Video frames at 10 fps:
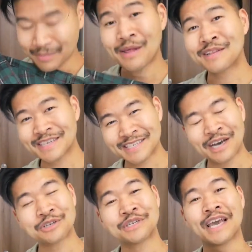Some other
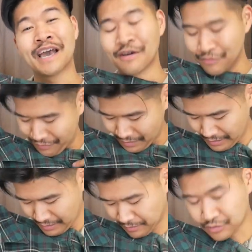details you have,
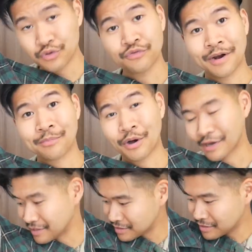the two front
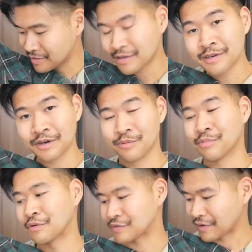pockets on both